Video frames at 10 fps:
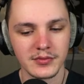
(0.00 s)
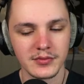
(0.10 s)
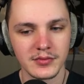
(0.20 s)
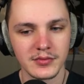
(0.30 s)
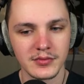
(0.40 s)

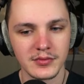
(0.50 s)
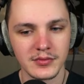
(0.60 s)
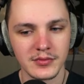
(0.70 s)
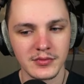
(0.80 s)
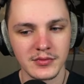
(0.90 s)

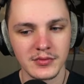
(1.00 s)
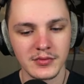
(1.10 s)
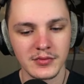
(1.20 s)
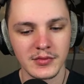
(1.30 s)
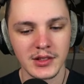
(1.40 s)

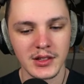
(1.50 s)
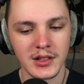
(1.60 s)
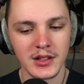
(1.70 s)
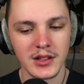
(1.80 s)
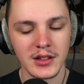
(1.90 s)

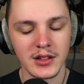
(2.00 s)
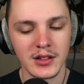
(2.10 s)
(silence)